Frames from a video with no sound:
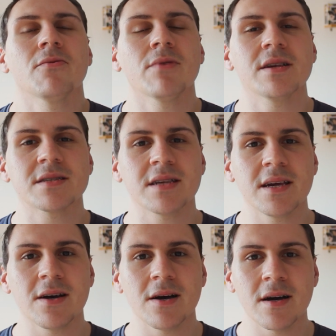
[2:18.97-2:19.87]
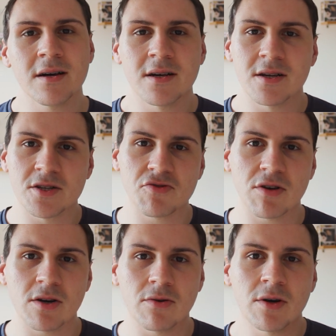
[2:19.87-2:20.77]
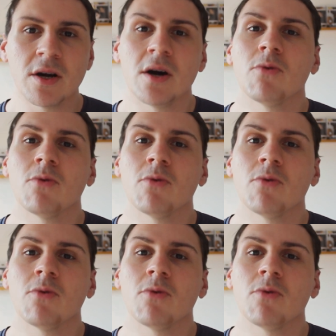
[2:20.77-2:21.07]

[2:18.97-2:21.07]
We see her struggle